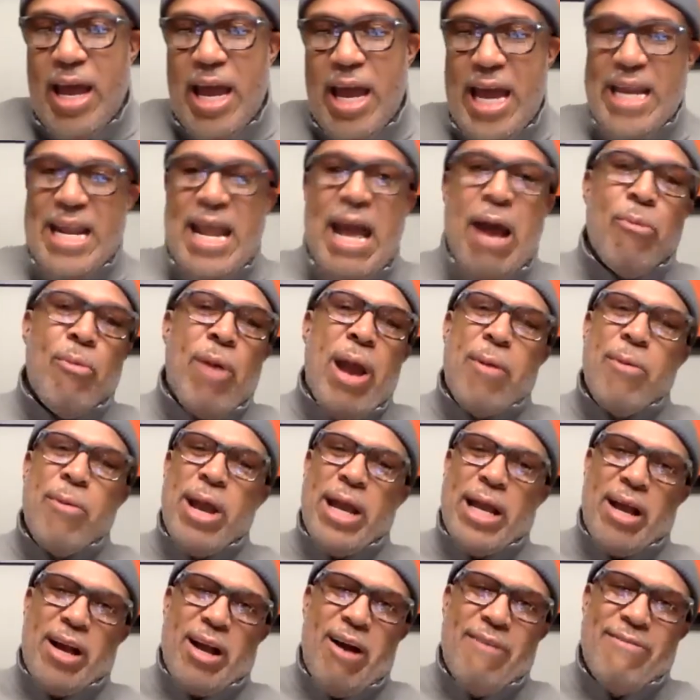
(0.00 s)
and that way we
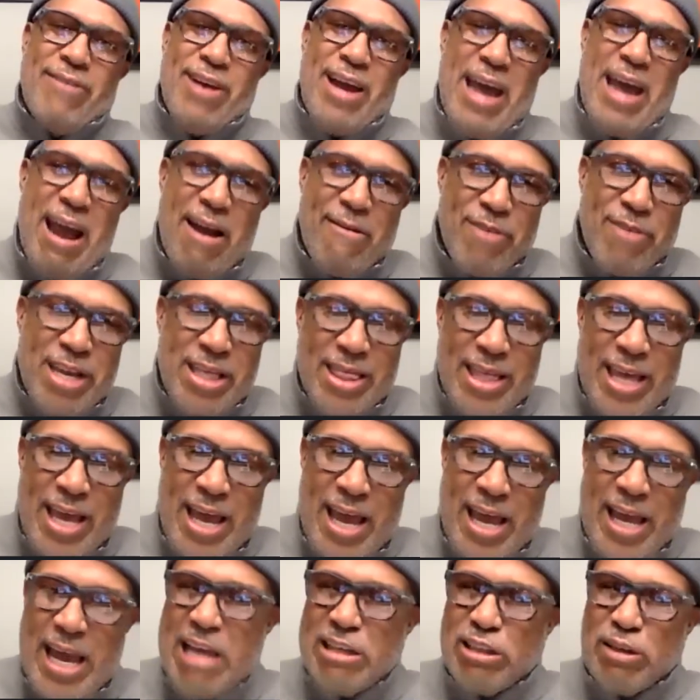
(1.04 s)
can cover
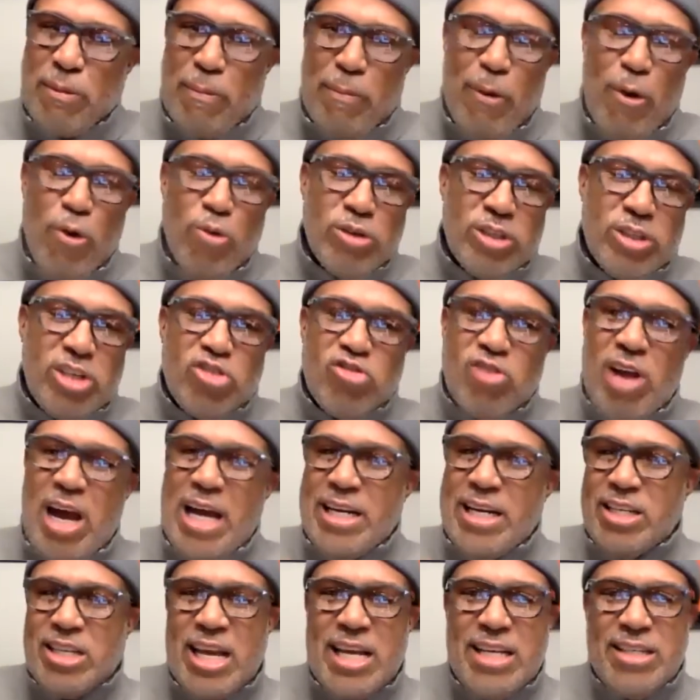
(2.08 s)
everything as opposed to trying
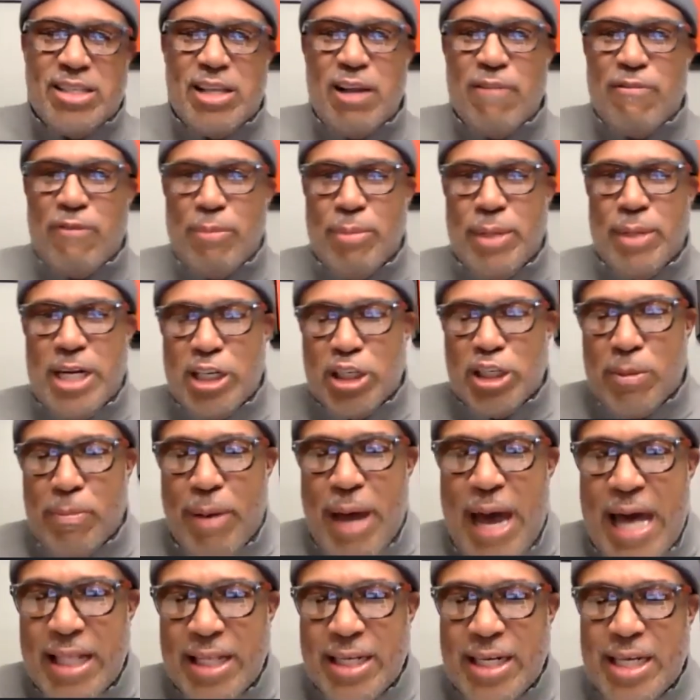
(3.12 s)
to chase different
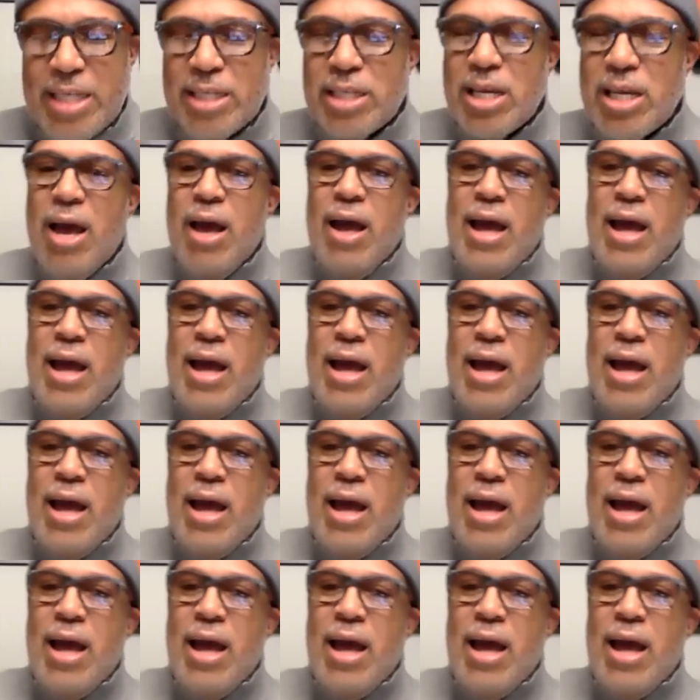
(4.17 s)
municipalities.